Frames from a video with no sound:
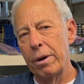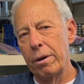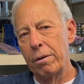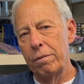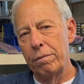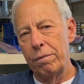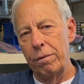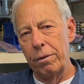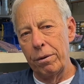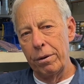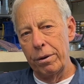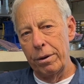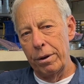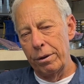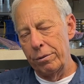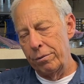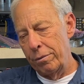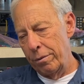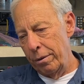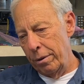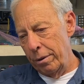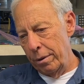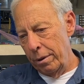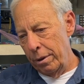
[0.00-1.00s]
for it's
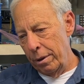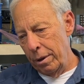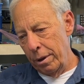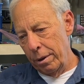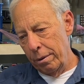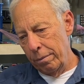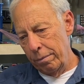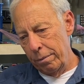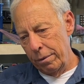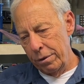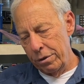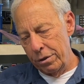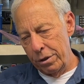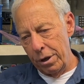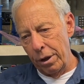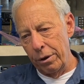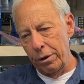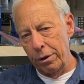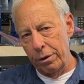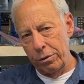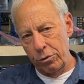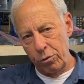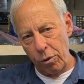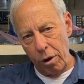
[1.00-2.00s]
the, uh, the Stellar
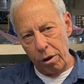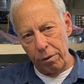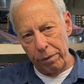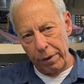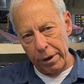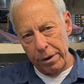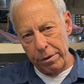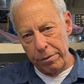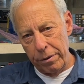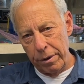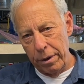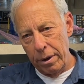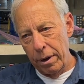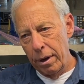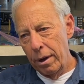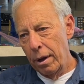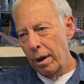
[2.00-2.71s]
1200.